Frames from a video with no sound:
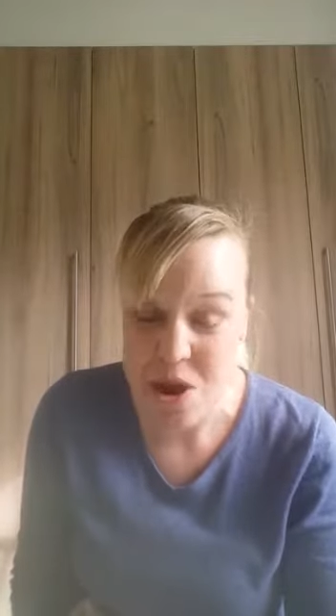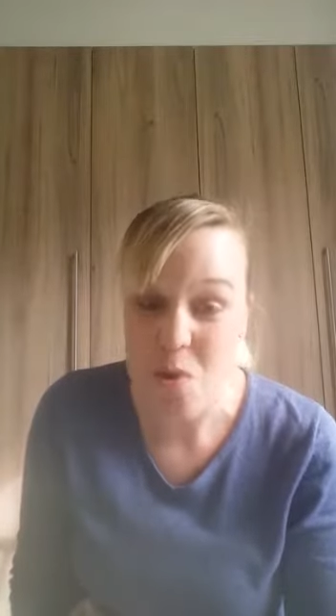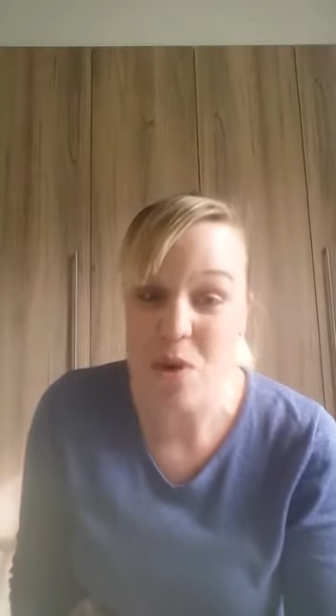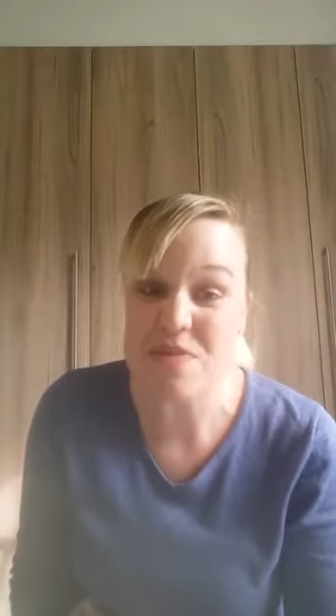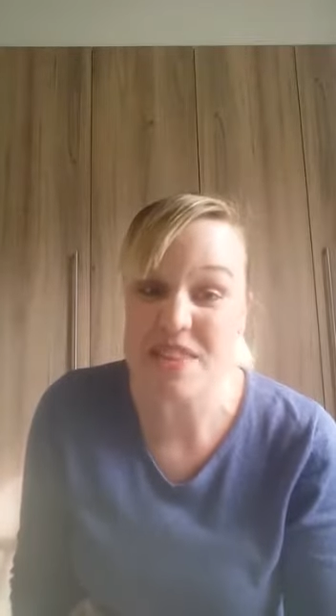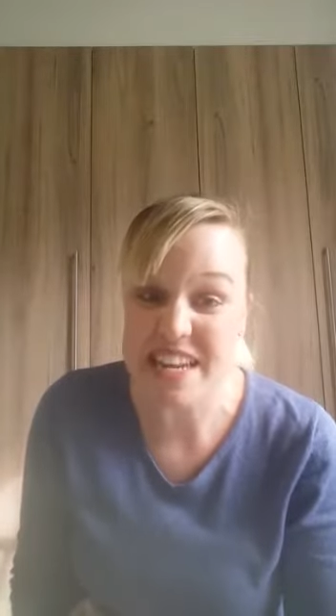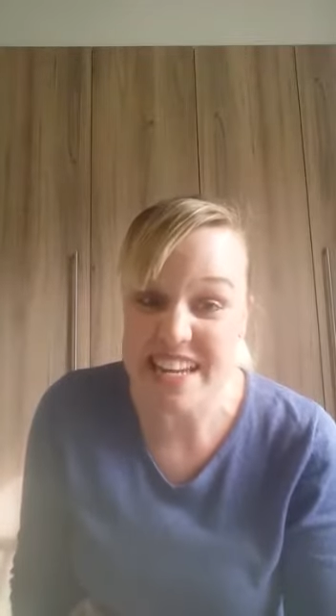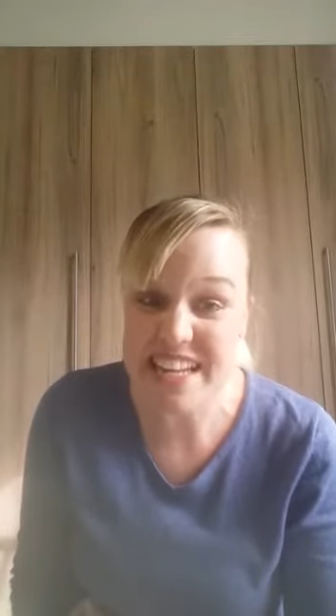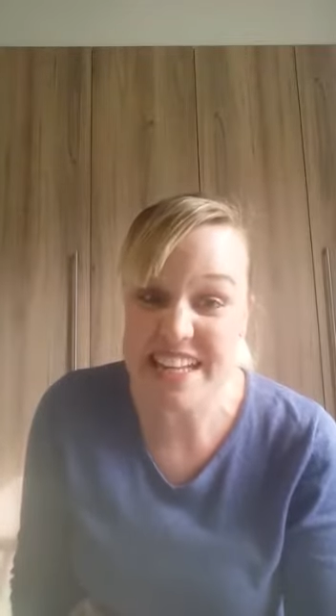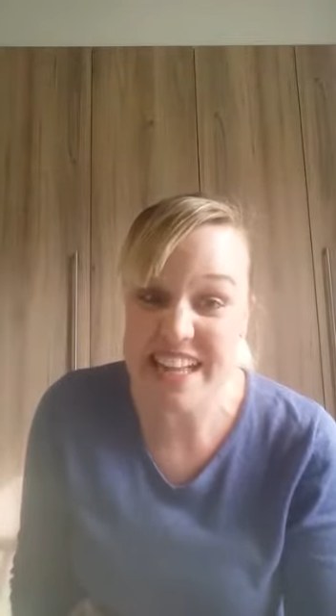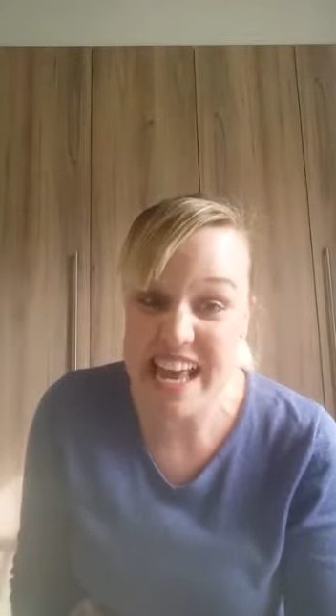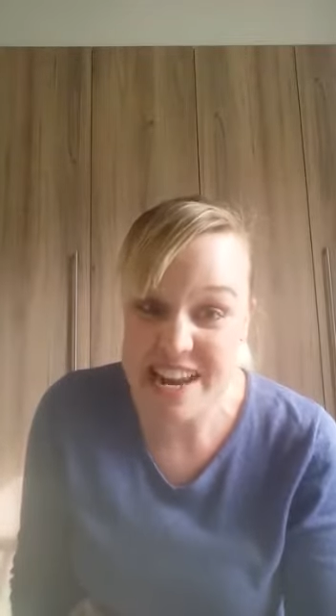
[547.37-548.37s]
when the
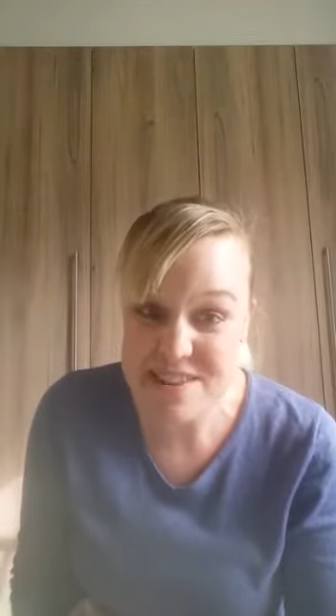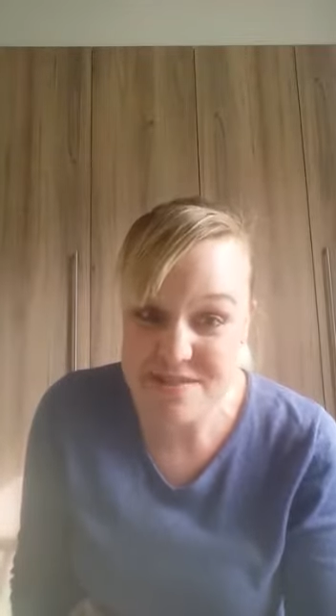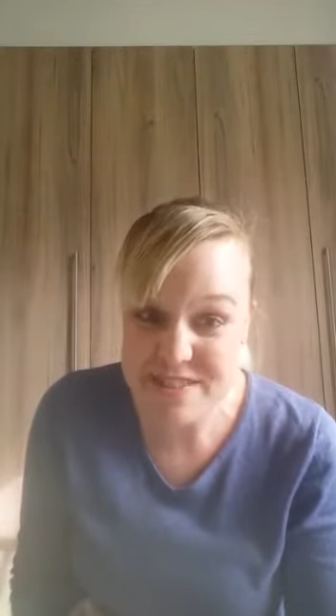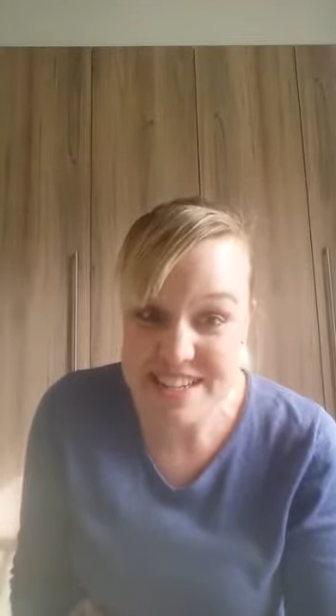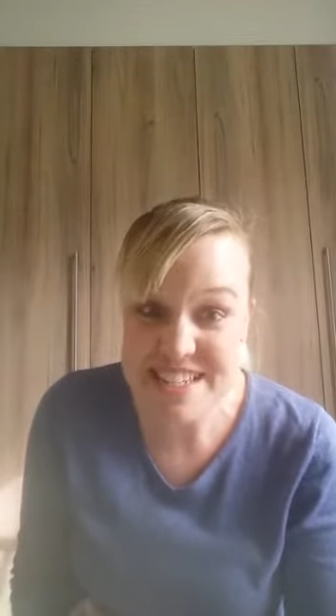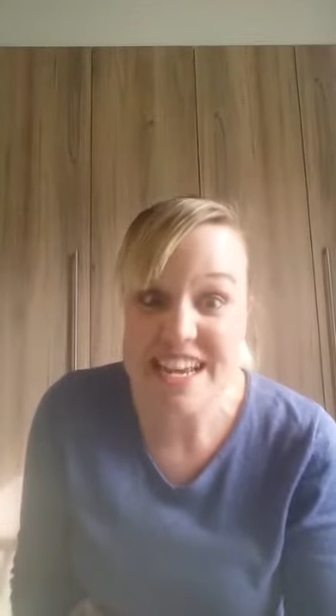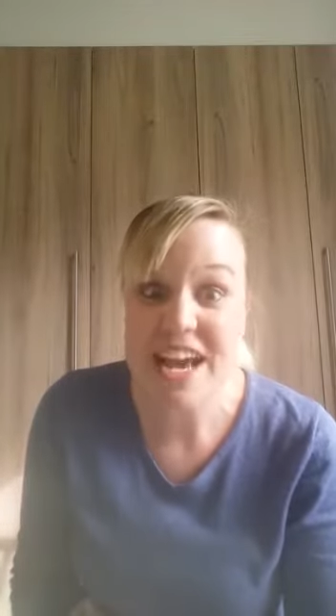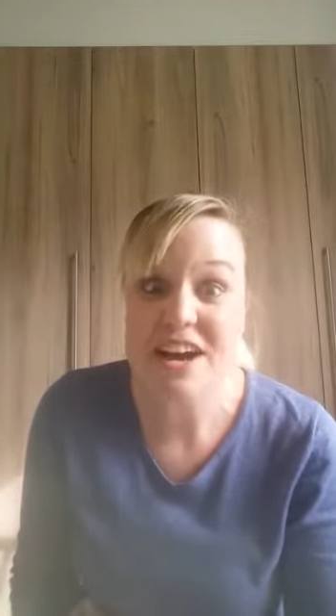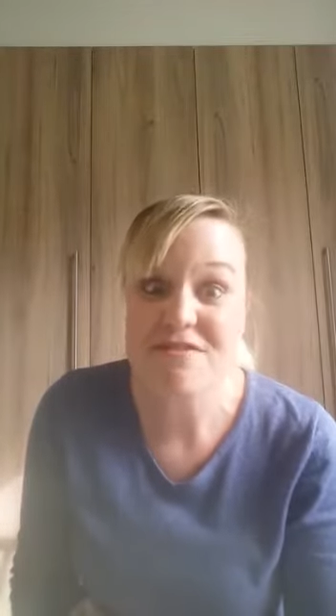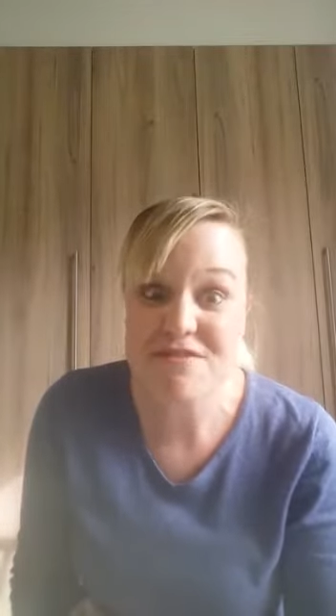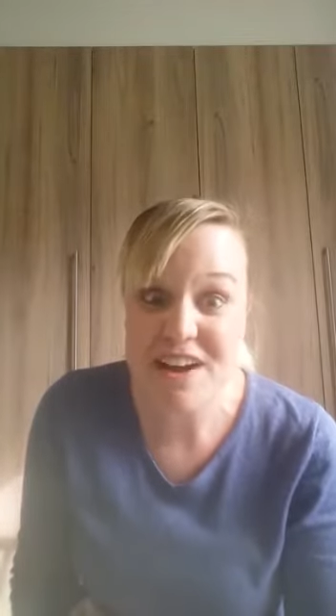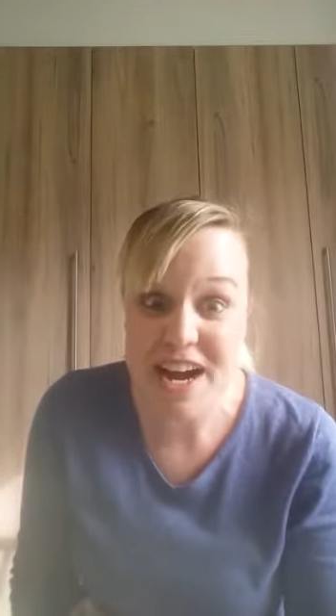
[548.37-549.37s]
little elephant
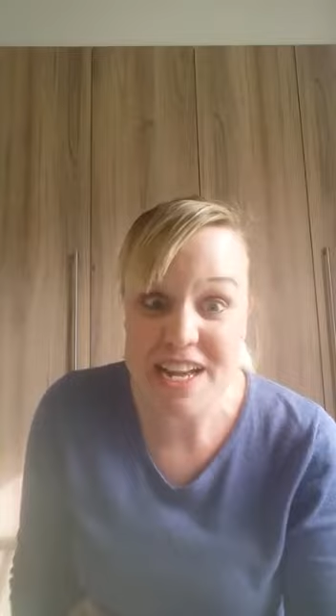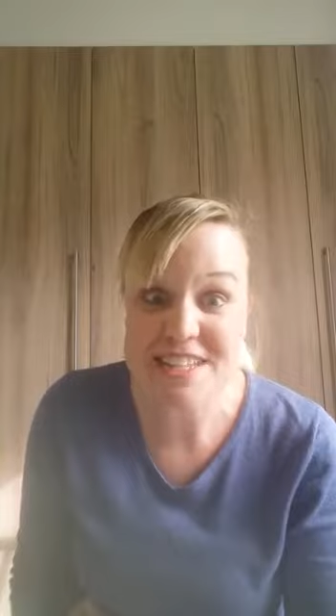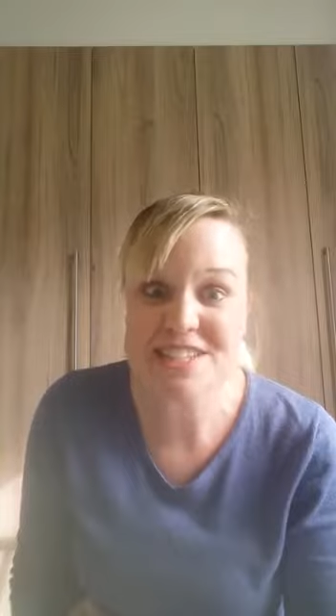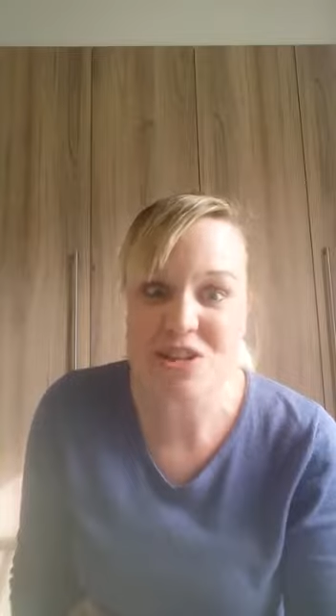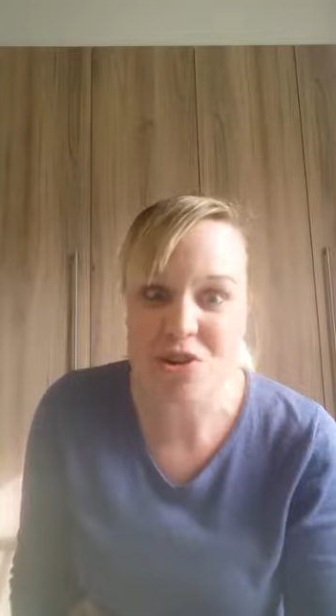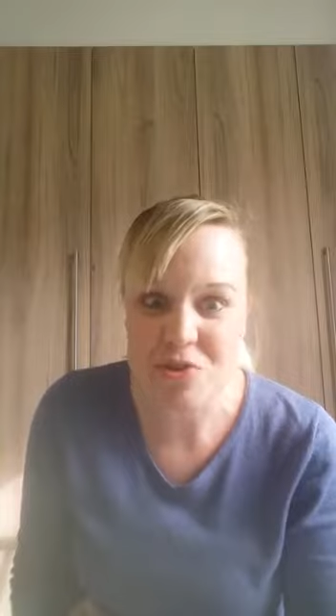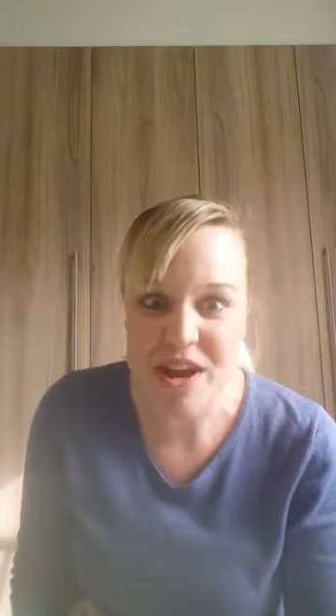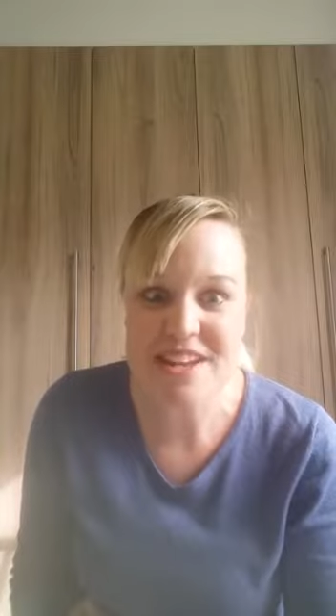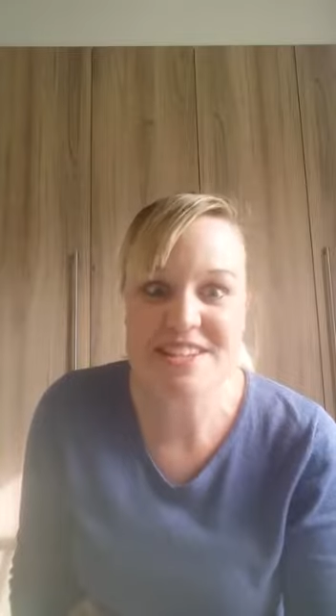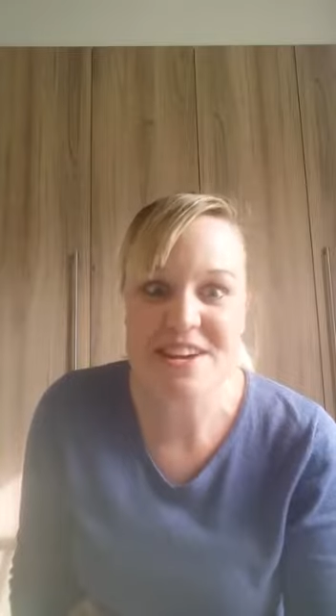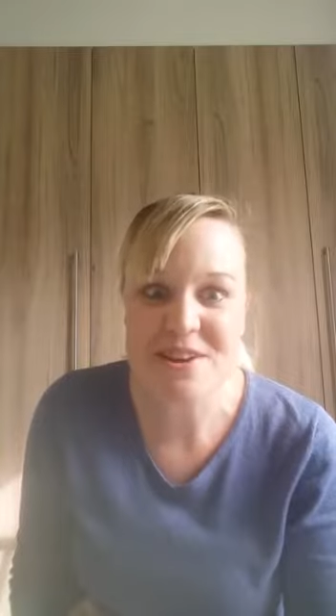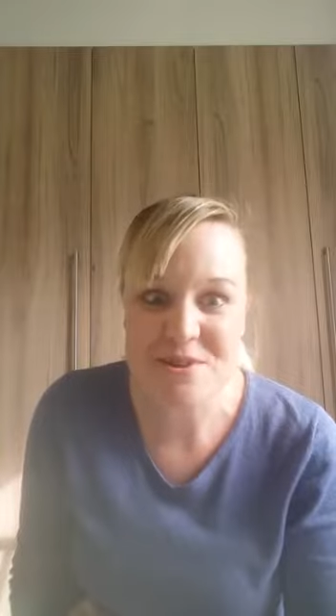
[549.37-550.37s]
finds the
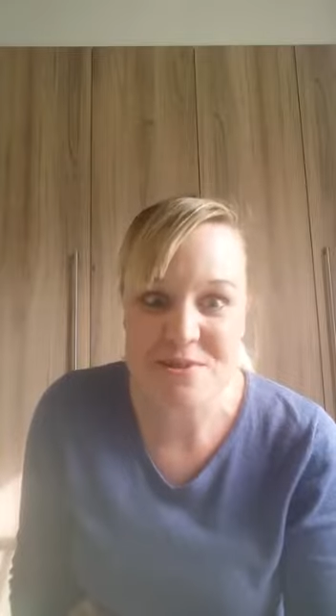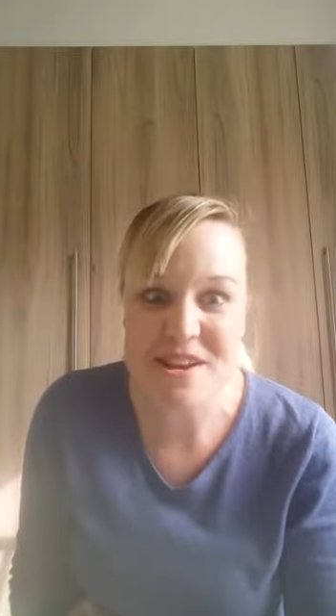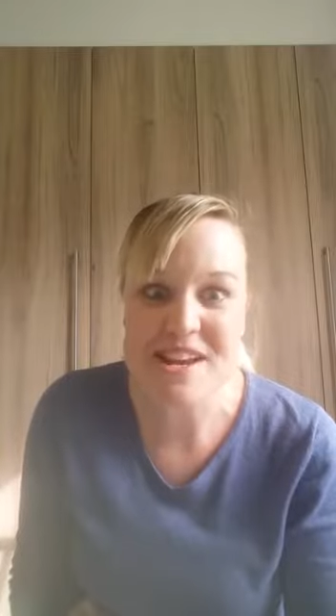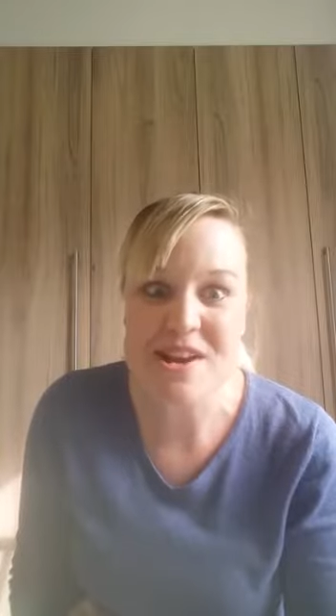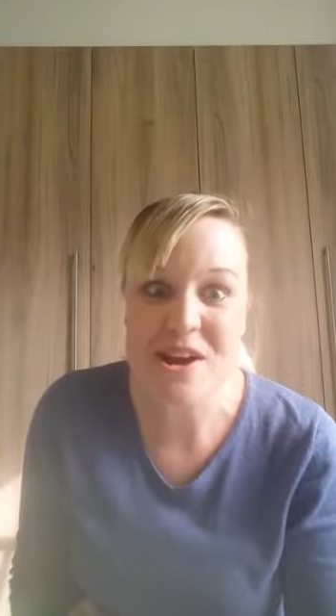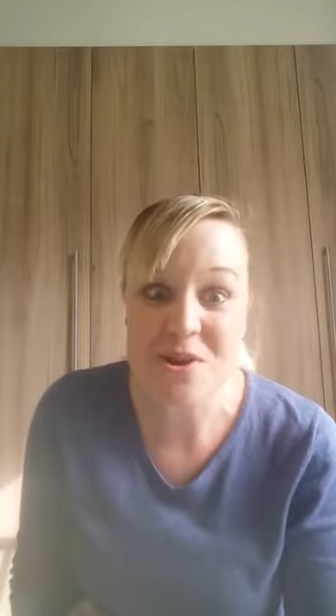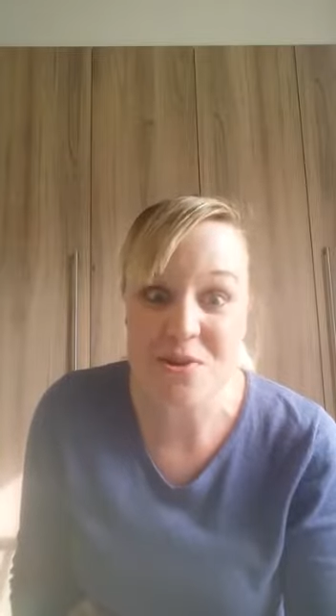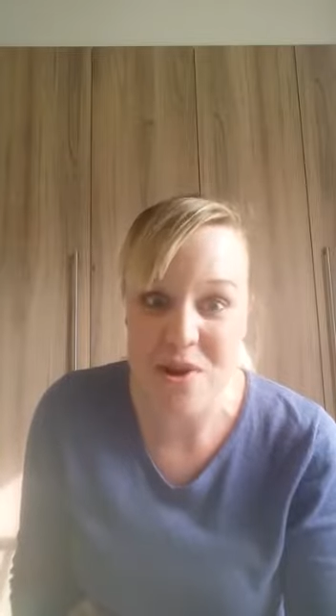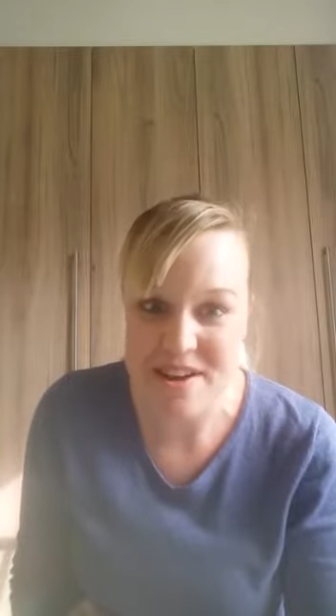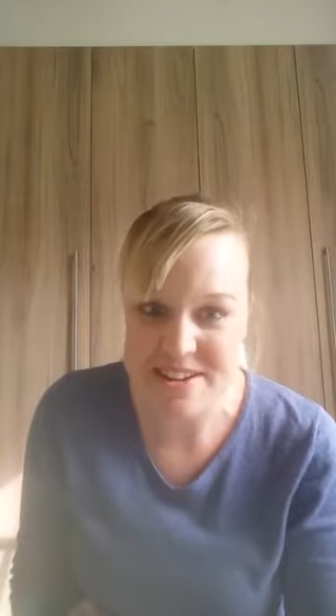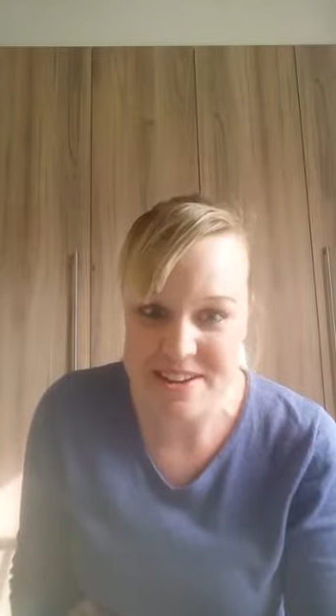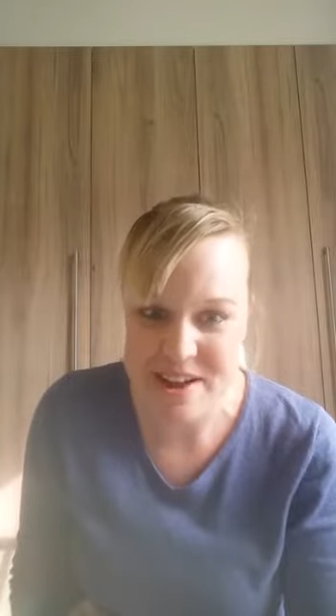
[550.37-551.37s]
great green
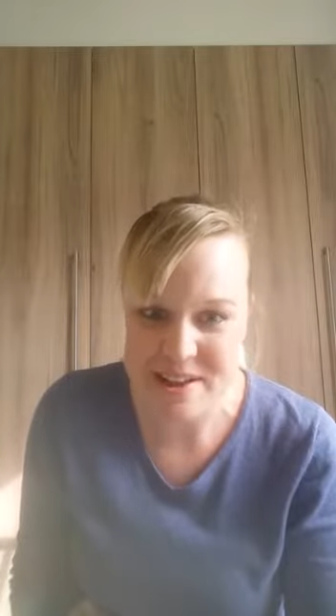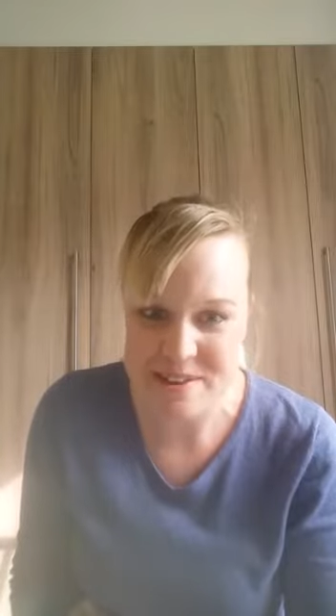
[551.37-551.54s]
crocodile.